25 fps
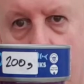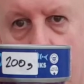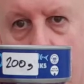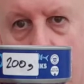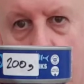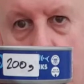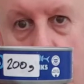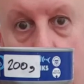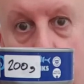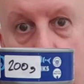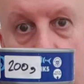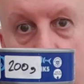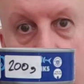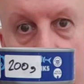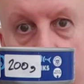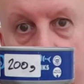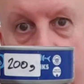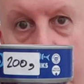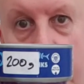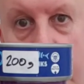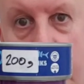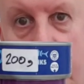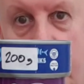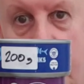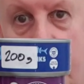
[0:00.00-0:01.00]
Shall we see if
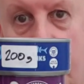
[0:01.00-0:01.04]
we can